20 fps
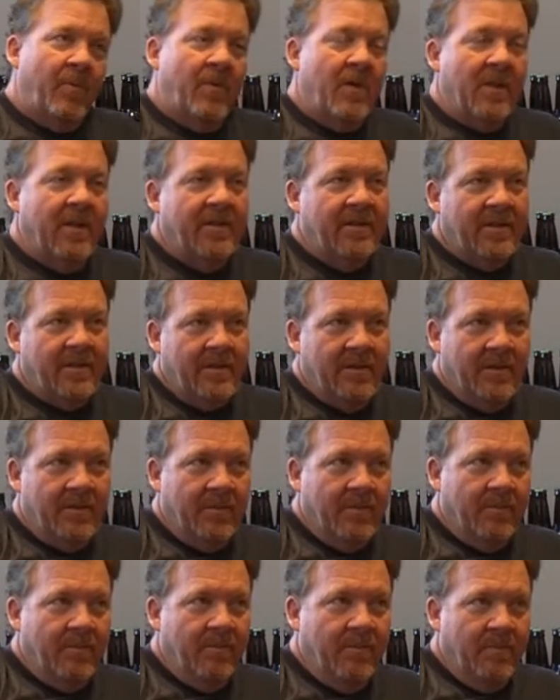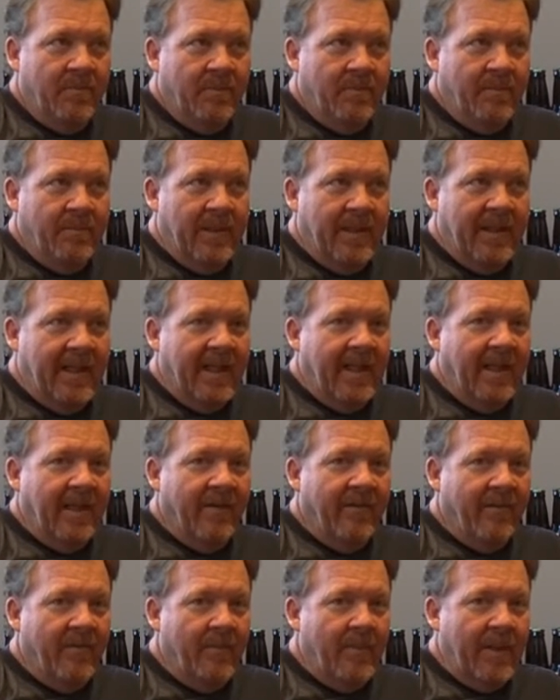want to be
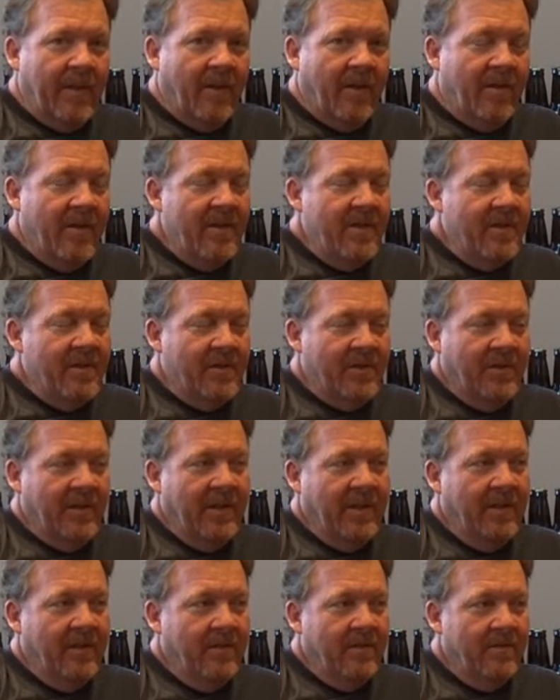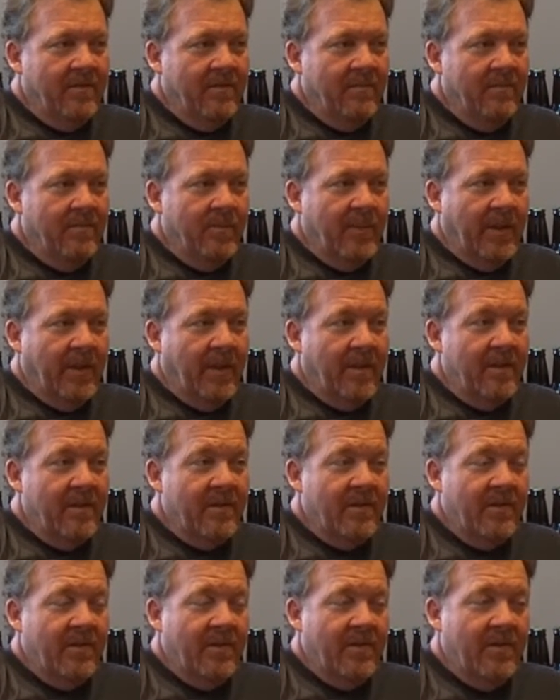negative about our industry
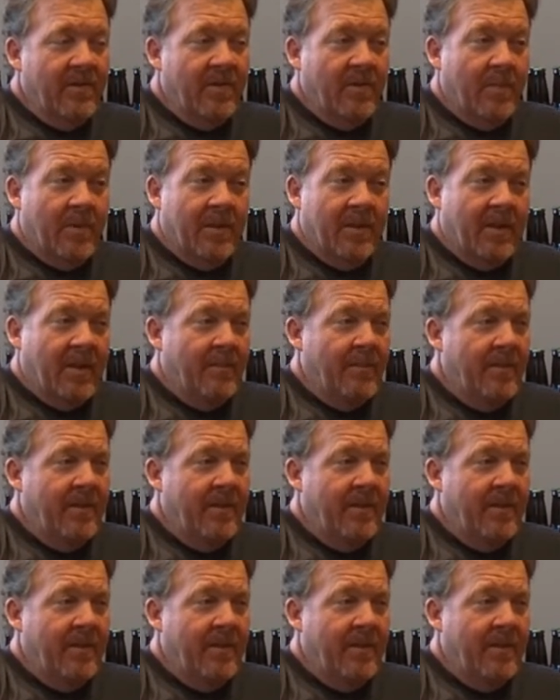because there's so much